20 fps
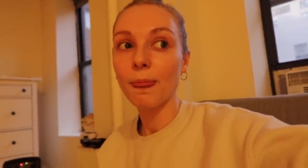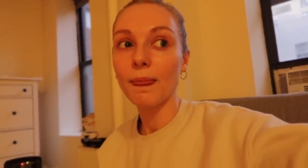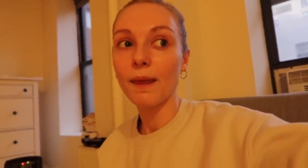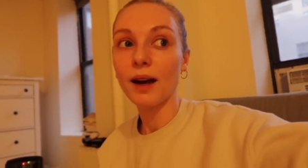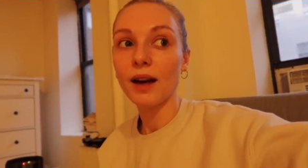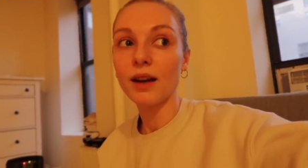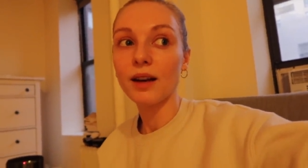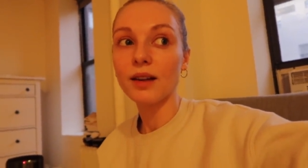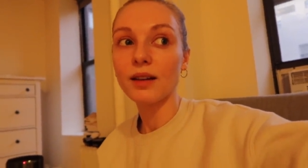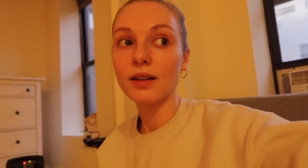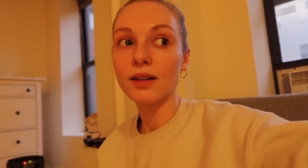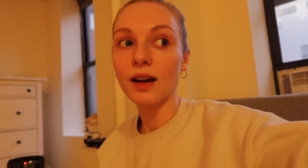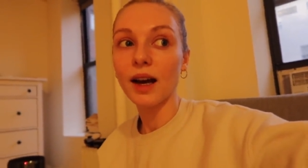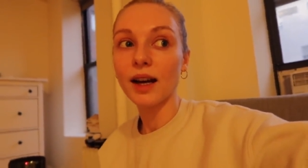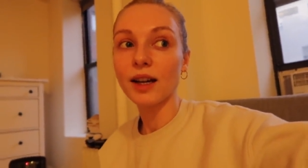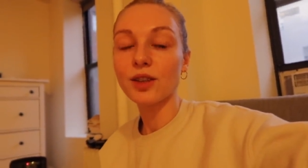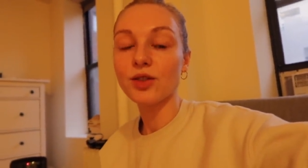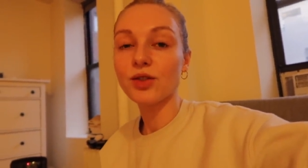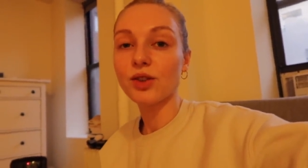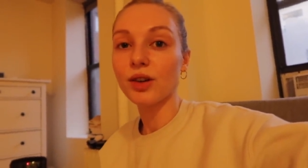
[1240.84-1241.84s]
and I
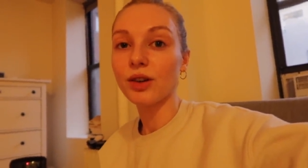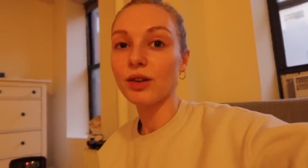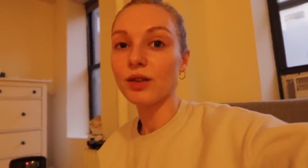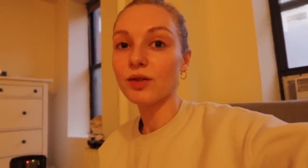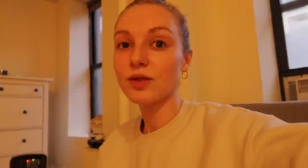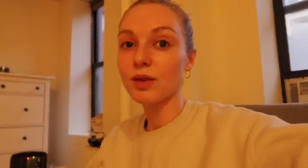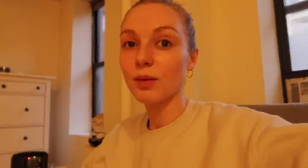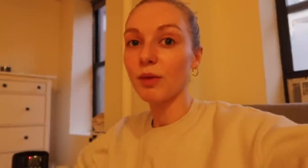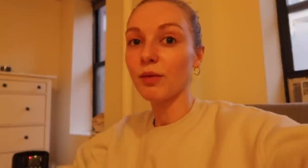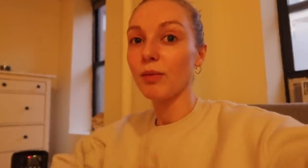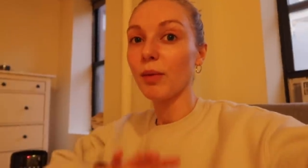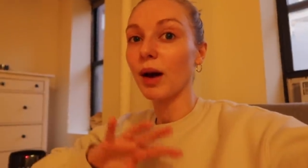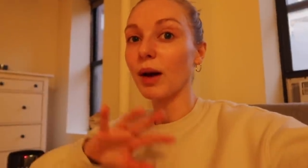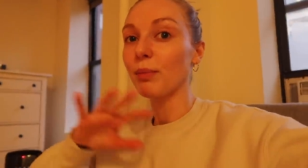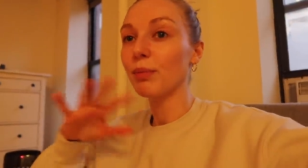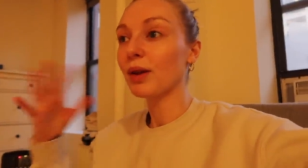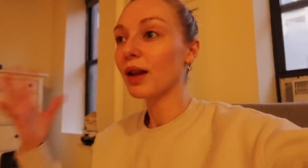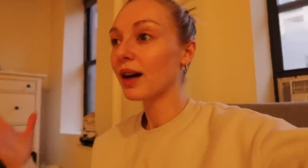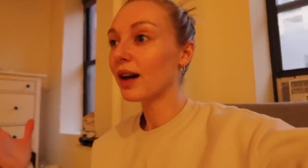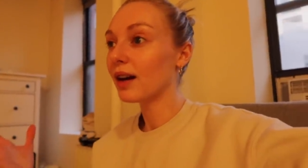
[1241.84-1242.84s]
can show you some of my
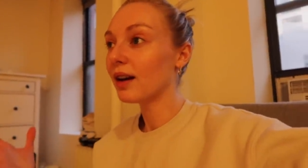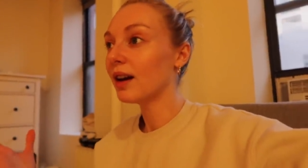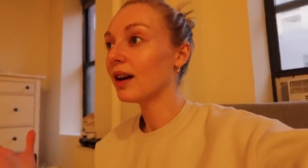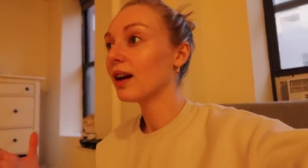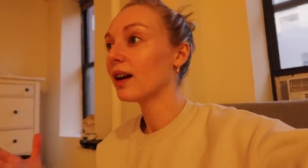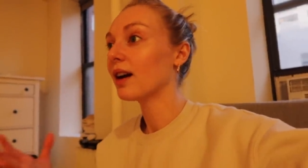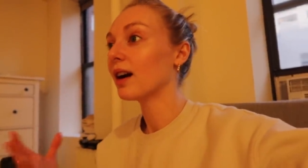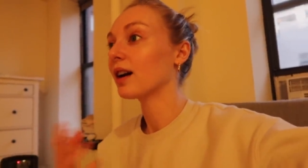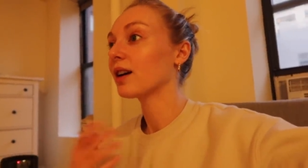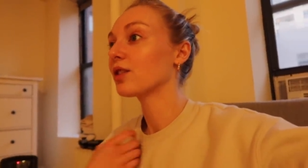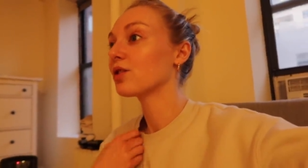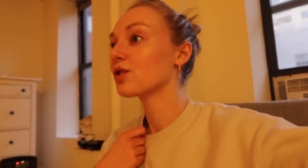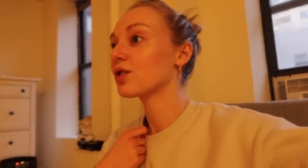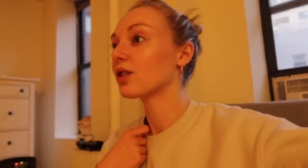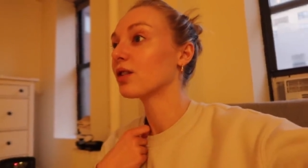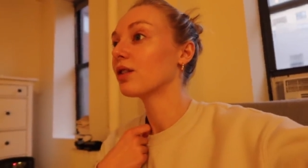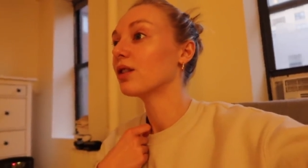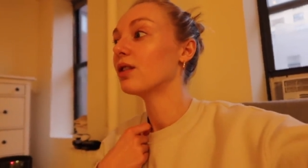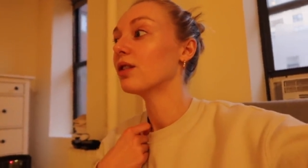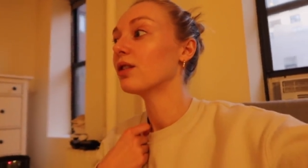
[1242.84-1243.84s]
planning. I can
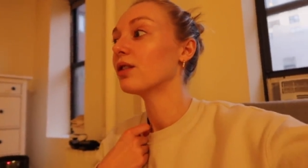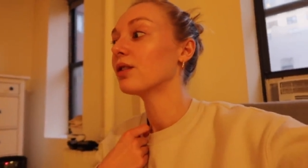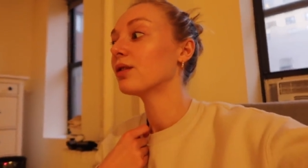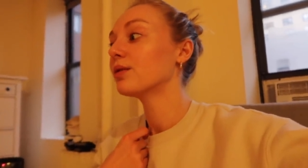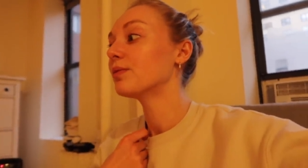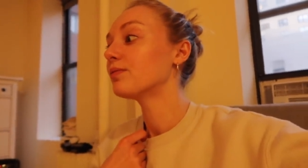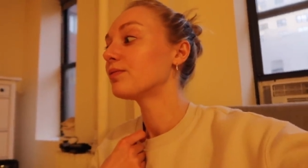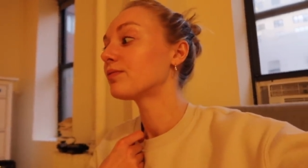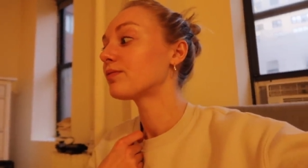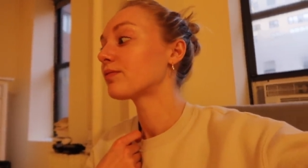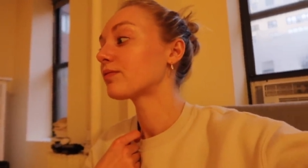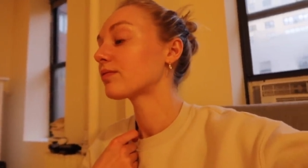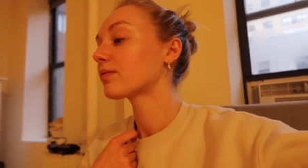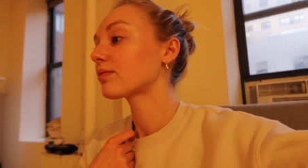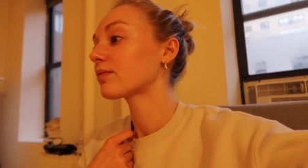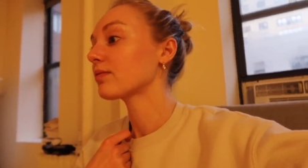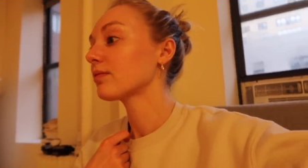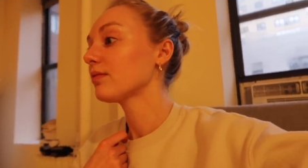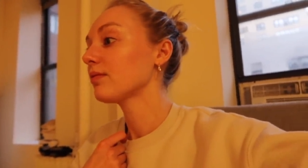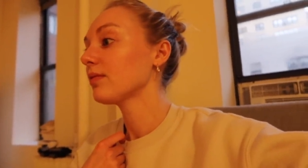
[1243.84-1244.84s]
show you
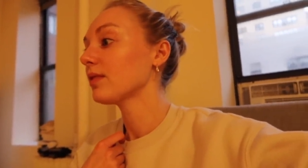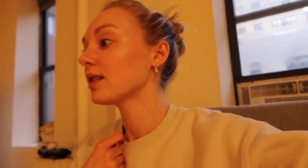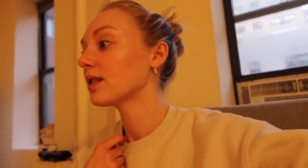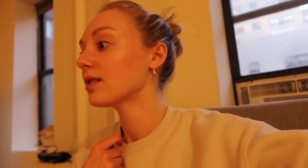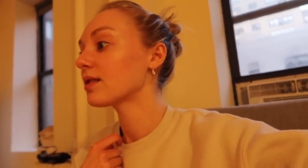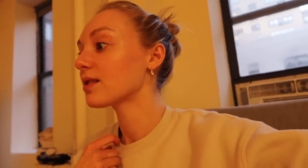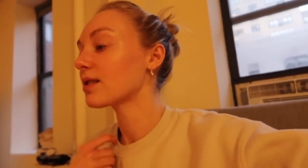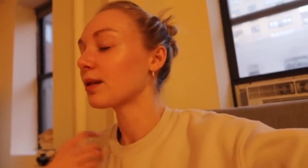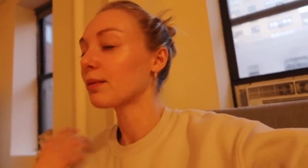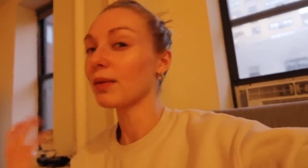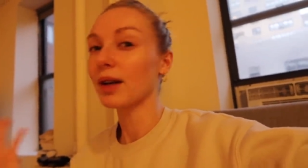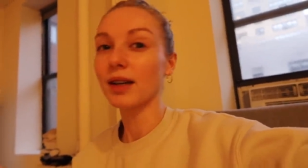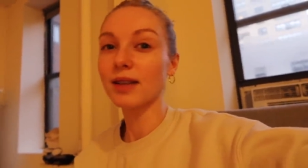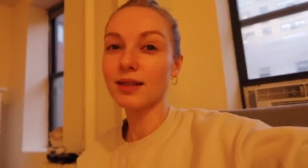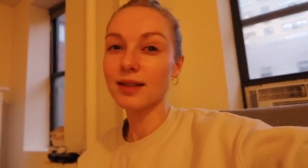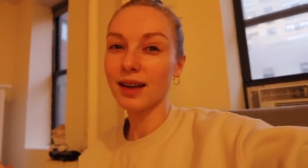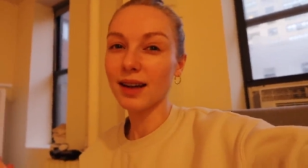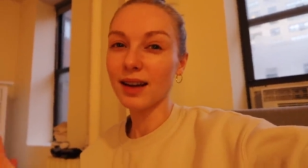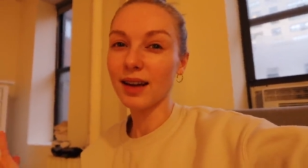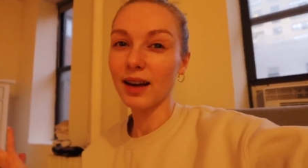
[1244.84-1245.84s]
some like
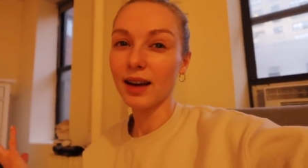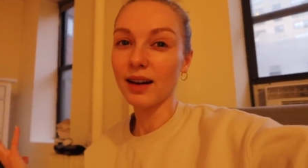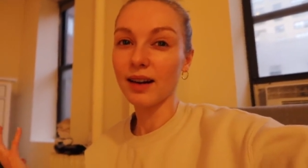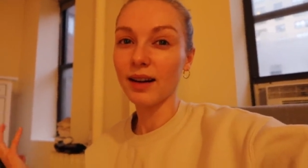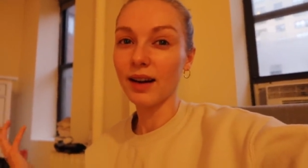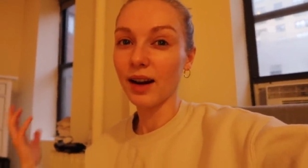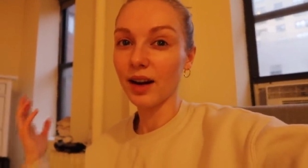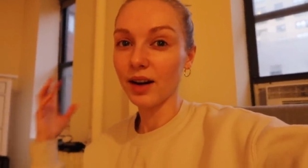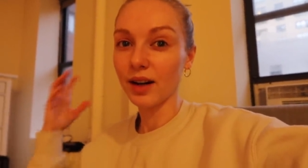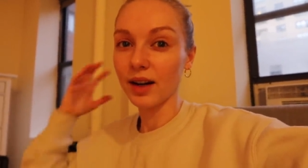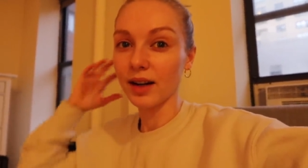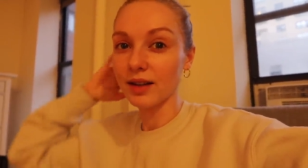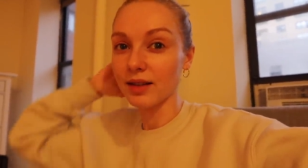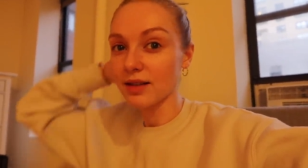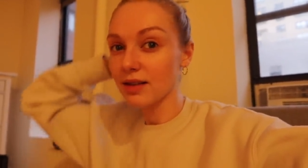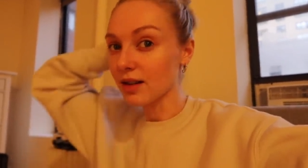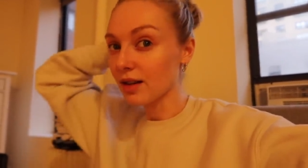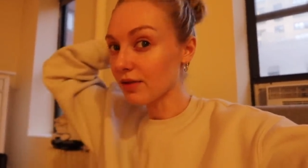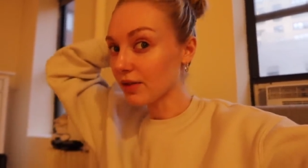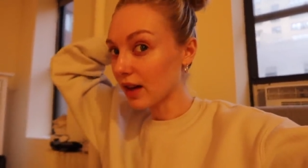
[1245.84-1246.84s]
skincare and hair care
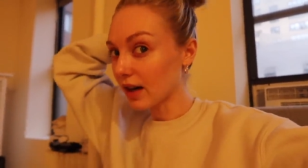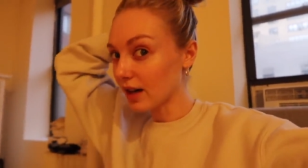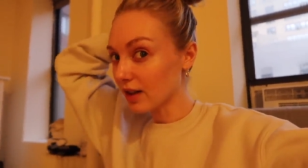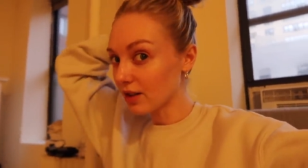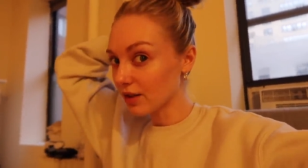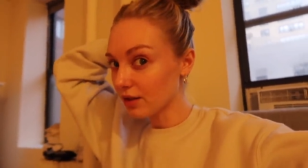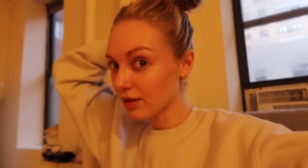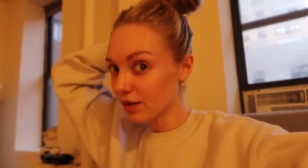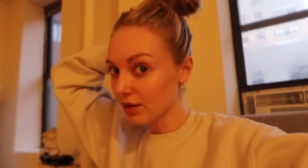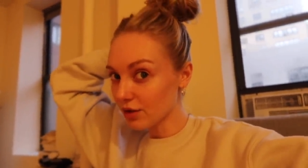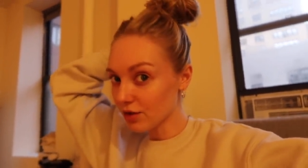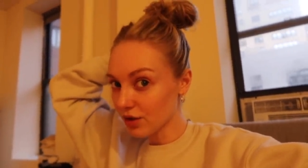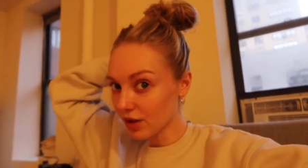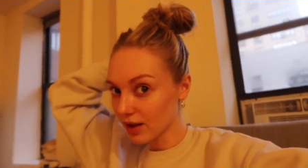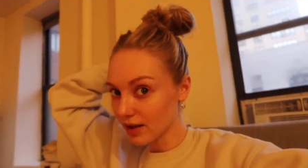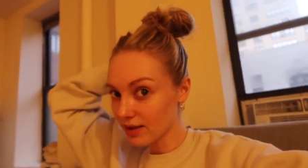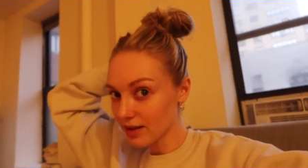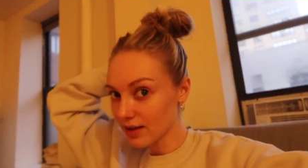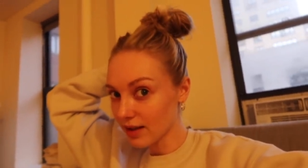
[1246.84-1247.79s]
stuff that I do usually on